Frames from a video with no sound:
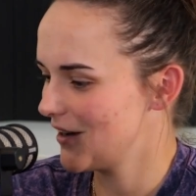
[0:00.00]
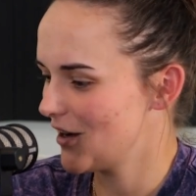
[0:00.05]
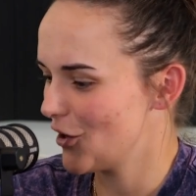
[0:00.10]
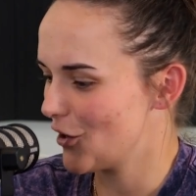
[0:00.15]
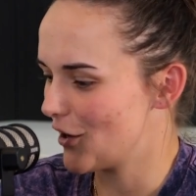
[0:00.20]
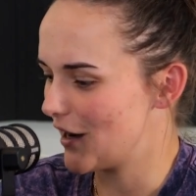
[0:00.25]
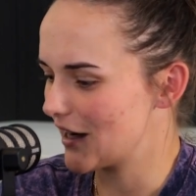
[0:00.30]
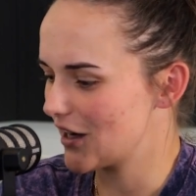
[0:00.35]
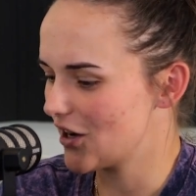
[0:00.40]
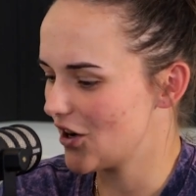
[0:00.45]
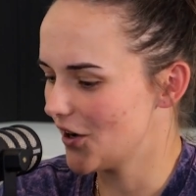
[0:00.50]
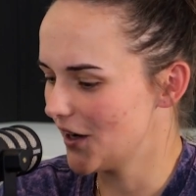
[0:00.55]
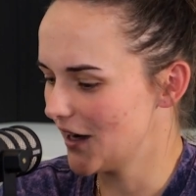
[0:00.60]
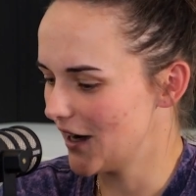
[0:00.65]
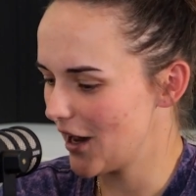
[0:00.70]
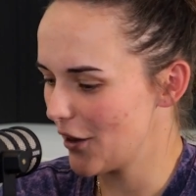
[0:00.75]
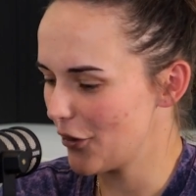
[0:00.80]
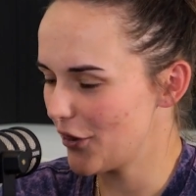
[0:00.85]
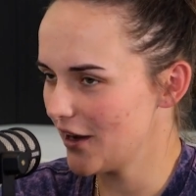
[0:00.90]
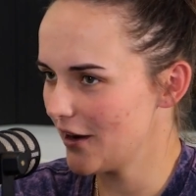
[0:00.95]

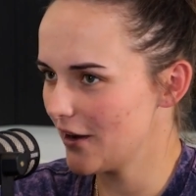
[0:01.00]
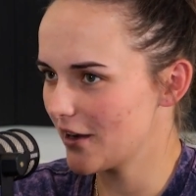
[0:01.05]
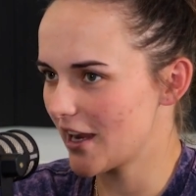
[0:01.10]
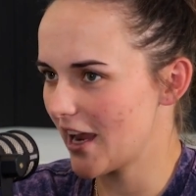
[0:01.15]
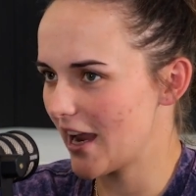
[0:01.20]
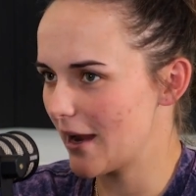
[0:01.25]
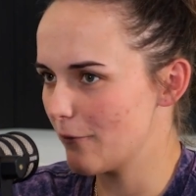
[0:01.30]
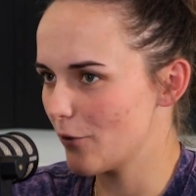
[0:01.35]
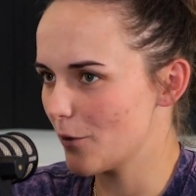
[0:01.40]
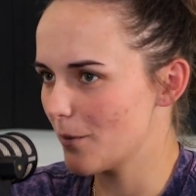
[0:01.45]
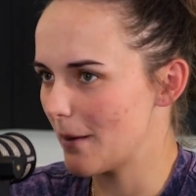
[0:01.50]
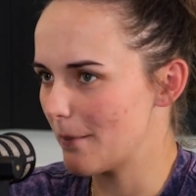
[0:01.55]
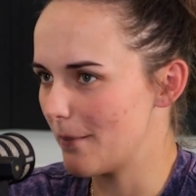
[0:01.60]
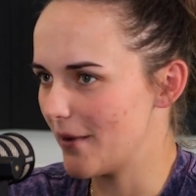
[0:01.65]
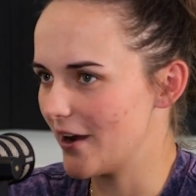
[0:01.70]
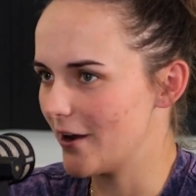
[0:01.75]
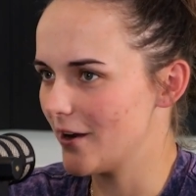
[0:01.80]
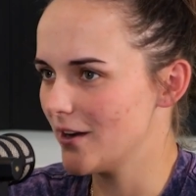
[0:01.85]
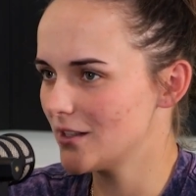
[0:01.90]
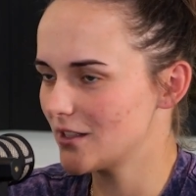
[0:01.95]
I think it came from my
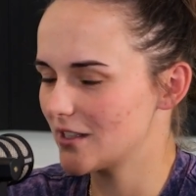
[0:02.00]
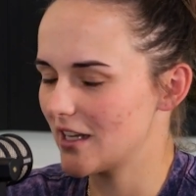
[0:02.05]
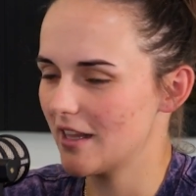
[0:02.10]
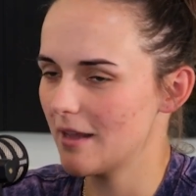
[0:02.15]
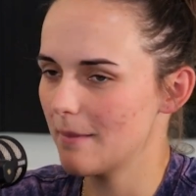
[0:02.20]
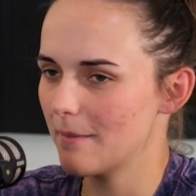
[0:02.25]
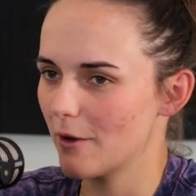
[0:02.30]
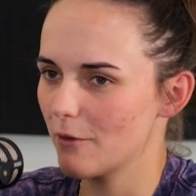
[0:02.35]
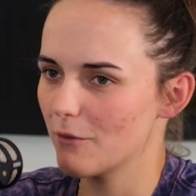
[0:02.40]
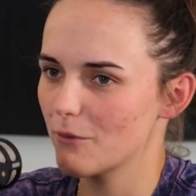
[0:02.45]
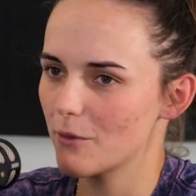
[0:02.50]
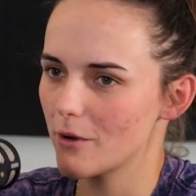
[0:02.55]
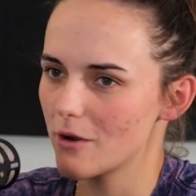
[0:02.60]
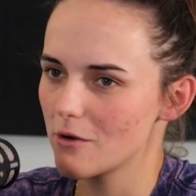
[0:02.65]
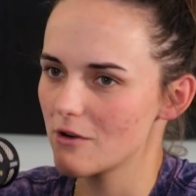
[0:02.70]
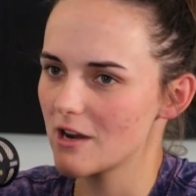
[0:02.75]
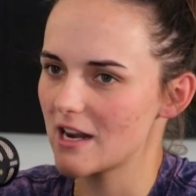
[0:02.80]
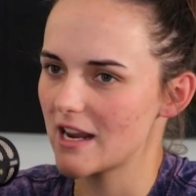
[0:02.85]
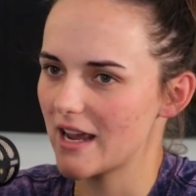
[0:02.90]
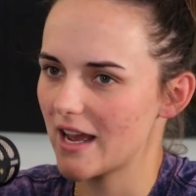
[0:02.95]
parents. Like, they both worked
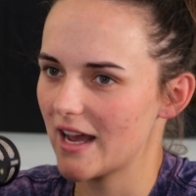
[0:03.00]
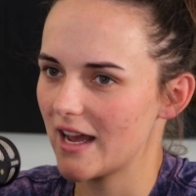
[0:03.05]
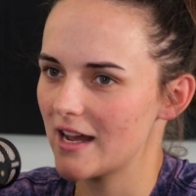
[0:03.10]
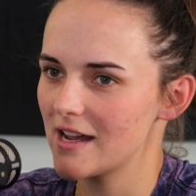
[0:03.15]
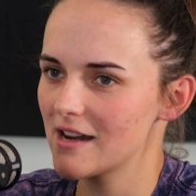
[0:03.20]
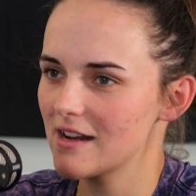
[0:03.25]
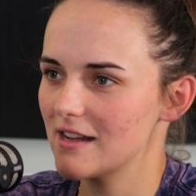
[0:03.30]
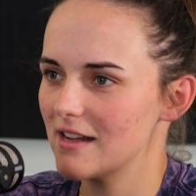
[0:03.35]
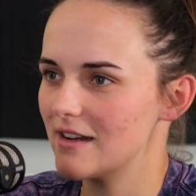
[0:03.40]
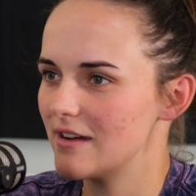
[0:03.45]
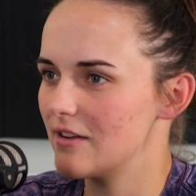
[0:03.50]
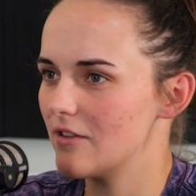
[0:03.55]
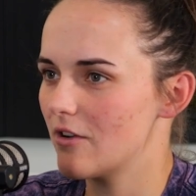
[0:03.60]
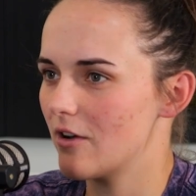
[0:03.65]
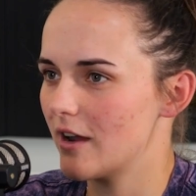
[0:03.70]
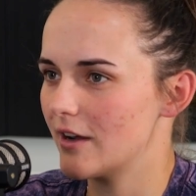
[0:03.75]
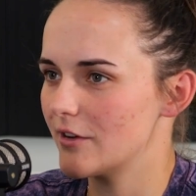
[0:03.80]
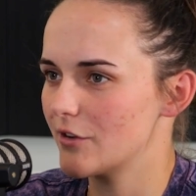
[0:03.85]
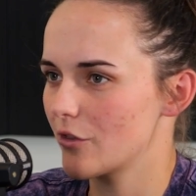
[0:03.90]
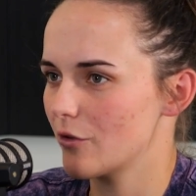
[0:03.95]
really hard, and
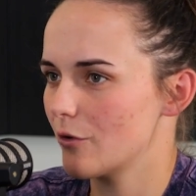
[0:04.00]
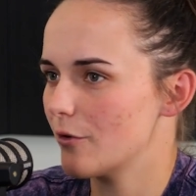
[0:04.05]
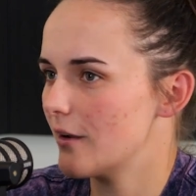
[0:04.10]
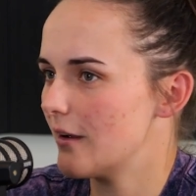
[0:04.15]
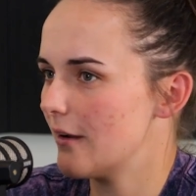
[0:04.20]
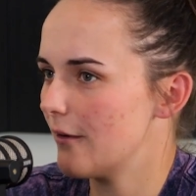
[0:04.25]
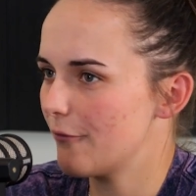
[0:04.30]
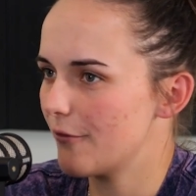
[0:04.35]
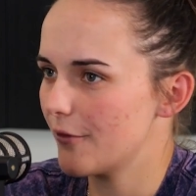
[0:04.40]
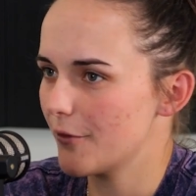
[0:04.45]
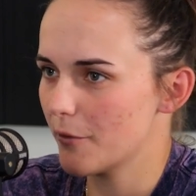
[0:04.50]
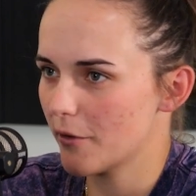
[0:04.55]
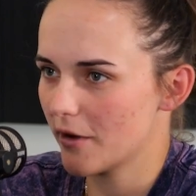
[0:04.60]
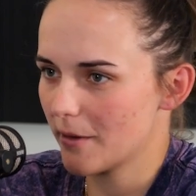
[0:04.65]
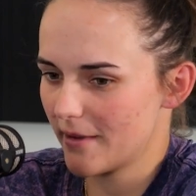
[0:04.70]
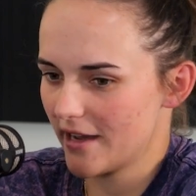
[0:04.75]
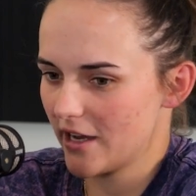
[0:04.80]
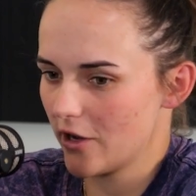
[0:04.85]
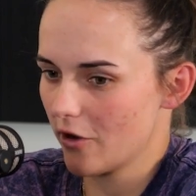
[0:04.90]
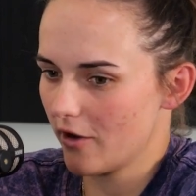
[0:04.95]
I thought if you want
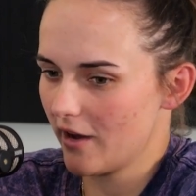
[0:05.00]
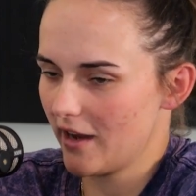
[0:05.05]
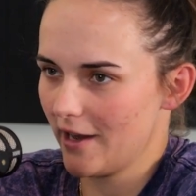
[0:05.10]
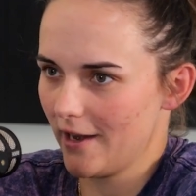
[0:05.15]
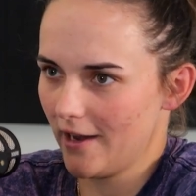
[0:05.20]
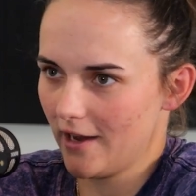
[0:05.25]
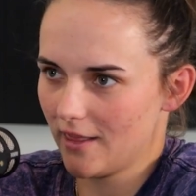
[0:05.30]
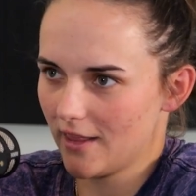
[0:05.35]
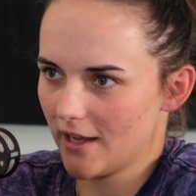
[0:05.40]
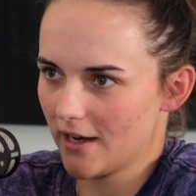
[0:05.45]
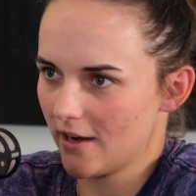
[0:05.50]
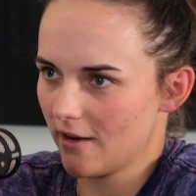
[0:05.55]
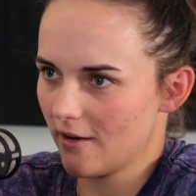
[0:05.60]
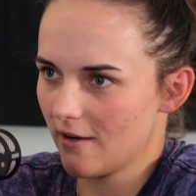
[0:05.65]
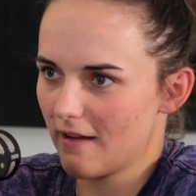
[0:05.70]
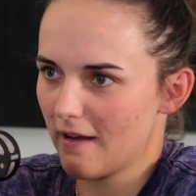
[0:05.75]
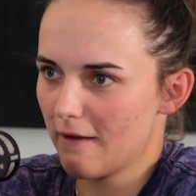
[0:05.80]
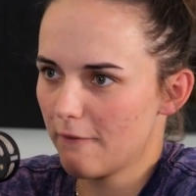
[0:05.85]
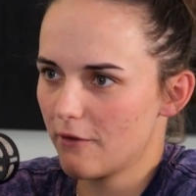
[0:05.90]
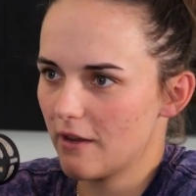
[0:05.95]
to be good at anything in
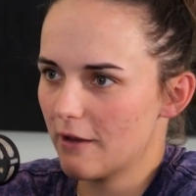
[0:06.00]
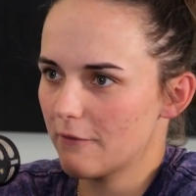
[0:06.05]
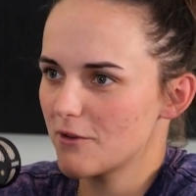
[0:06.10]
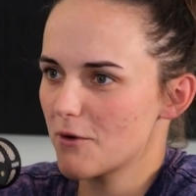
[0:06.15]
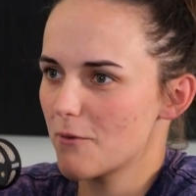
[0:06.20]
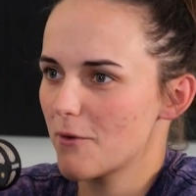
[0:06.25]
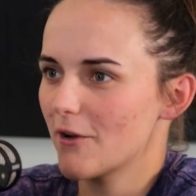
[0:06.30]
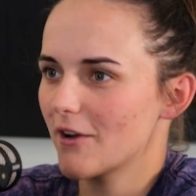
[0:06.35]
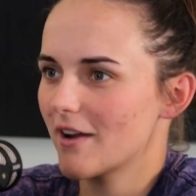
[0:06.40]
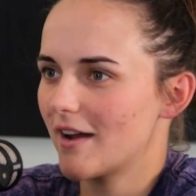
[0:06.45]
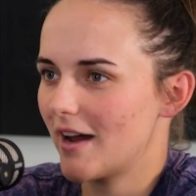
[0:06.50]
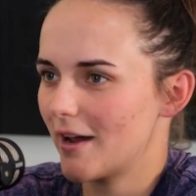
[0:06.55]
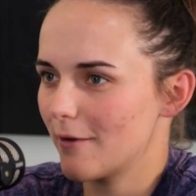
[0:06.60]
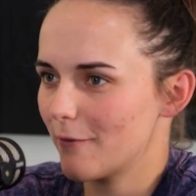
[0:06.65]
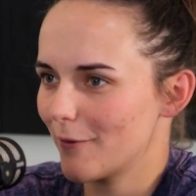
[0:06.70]
life, you have to work hard